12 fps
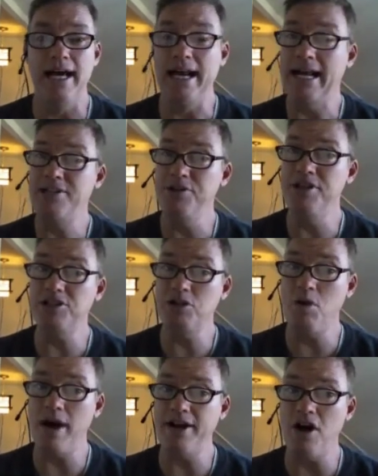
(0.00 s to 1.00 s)
And I do this
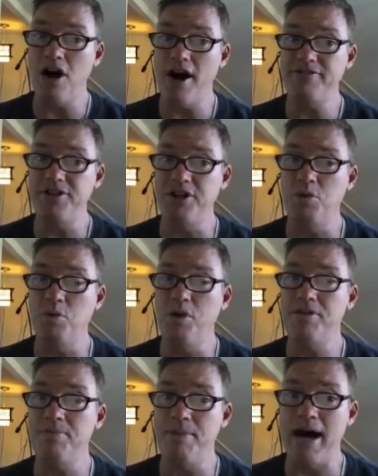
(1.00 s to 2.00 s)
quite often
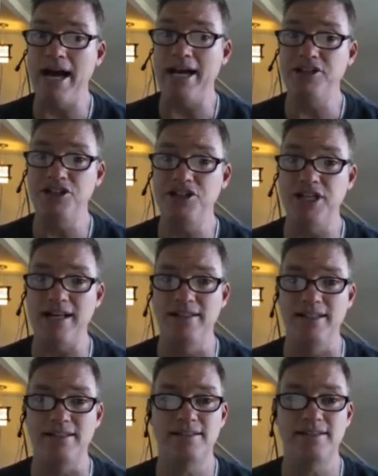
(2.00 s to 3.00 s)
with my
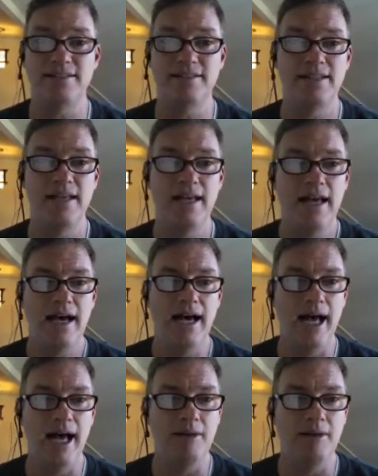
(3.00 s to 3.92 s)
checklists.